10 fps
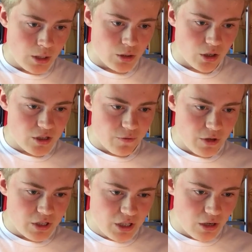Does he
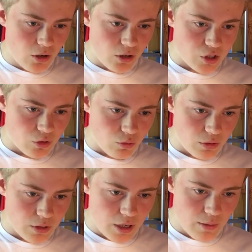fit in at Arsenal?
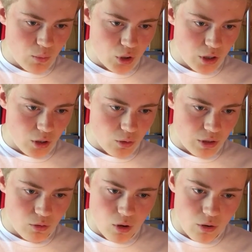At Monaco,
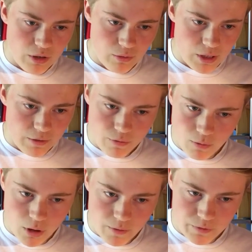he only really
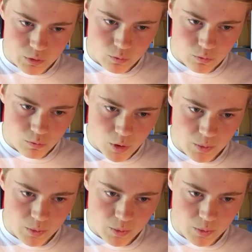thrives while